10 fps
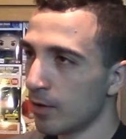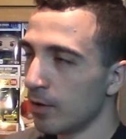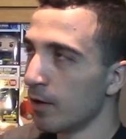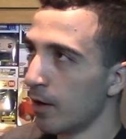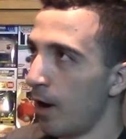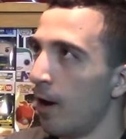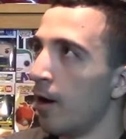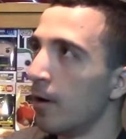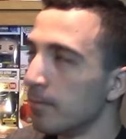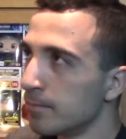
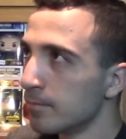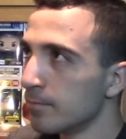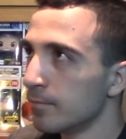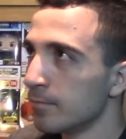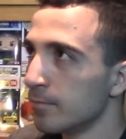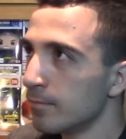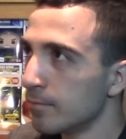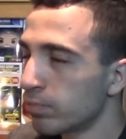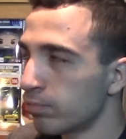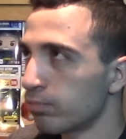I'm
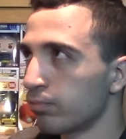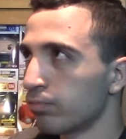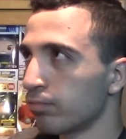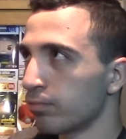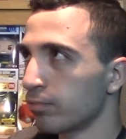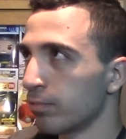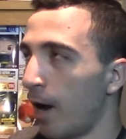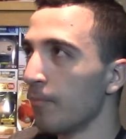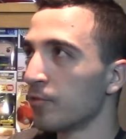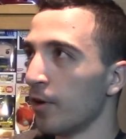
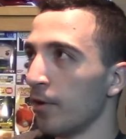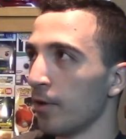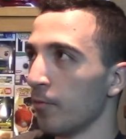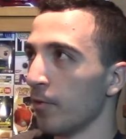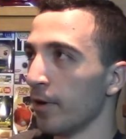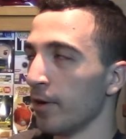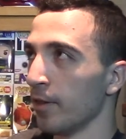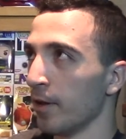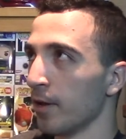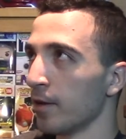trying to think what I didn't
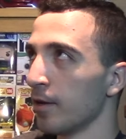like.